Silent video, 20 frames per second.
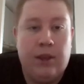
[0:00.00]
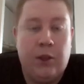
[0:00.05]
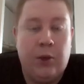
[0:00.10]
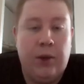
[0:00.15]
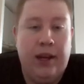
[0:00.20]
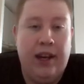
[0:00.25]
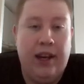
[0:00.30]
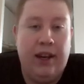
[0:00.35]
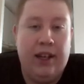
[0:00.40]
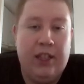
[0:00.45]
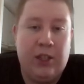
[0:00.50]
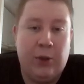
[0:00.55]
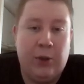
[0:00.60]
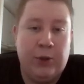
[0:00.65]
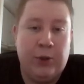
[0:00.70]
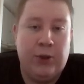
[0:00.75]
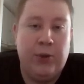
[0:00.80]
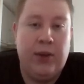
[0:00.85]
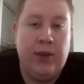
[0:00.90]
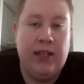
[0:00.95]
three high
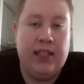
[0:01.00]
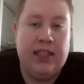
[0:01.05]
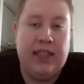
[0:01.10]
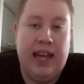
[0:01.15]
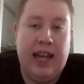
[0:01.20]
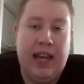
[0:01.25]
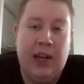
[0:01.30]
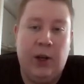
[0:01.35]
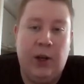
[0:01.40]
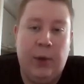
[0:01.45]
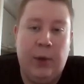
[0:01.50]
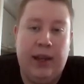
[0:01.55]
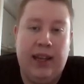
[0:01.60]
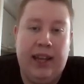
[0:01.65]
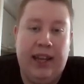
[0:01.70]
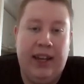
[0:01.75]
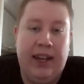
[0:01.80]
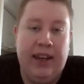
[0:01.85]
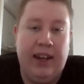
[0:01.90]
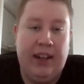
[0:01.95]
school students tangle with
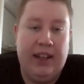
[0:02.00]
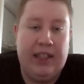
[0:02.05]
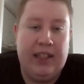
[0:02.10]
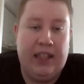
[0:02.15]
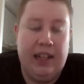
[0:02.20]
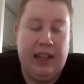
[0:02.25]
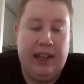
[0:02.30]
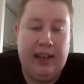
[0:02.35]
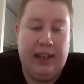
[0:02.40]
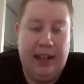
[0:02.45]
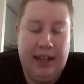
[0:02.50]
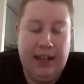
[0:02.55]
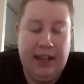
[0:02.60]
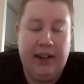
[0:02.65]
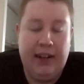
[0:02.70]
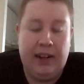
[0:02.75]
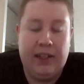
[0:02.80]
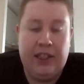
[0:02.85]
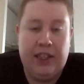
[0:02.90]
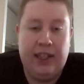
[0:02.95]

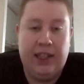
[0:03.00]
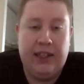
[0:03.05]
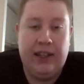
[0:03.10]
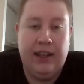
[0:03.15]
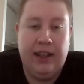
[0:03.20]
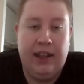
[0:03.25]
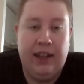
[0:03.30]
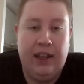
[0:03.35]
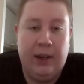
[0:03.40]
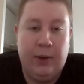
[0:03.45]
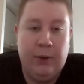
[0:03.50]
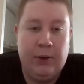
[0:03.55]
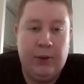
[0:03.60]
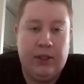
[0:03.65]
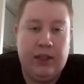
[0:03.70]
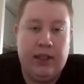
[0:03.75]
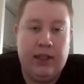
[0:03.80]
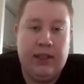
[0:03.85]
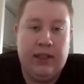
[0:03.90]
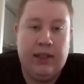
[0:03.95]
indulgent
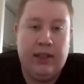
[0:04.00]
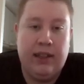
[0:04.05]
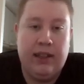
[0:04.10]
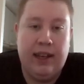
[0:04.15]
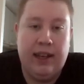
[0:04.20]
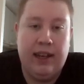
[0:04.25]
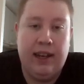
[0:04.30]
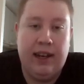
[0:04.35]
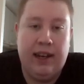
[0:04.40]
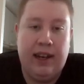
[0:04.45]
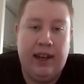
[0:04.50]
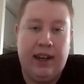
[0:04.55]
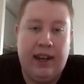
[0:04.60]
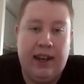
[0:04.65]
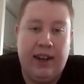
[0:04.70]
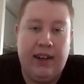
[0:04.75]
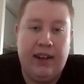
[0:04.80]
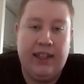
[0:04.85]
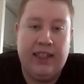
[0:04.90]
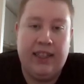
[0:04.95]
yakuza and
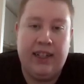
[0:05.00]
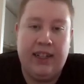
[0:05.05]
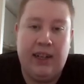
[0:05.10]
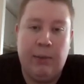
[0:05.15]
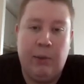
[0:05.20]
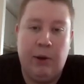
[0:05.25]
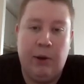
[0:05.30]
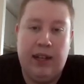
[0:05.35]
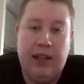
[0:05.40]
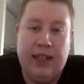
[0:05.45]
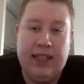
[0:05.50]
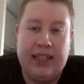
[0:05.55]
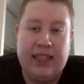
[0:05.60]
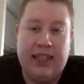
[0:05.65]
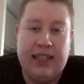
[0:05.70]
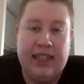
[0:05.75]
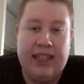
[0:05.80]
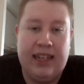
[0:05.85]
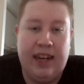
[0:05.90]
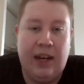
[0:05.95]
lackadaisical police as
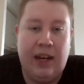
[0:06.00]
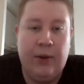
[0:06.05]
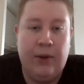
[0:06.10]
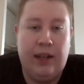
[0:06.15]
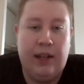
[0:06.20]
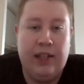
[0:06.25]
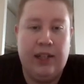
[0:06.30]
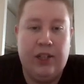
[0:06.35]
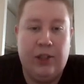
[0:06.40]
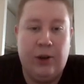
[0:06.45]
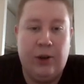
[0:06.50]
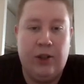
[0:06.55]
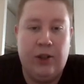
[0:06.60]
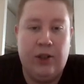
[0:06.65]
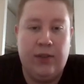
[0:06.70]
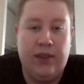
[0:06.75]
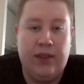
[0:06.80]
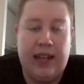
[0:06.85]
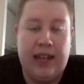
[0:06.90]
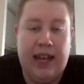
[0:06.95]
they set out in search of the